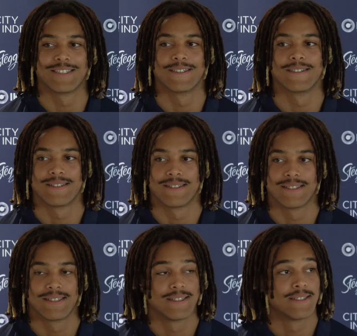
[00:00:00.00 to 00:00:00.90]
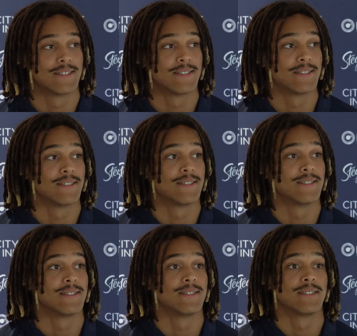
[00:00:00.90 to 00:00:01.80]

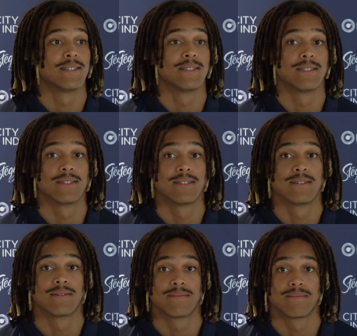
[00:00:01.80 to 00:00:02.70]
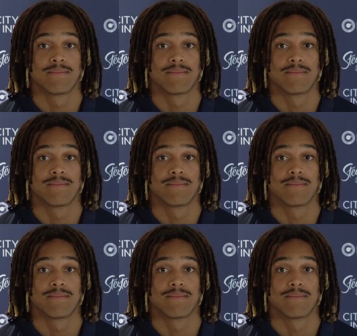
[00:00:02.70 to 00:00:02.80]
No one is speaking in this clip.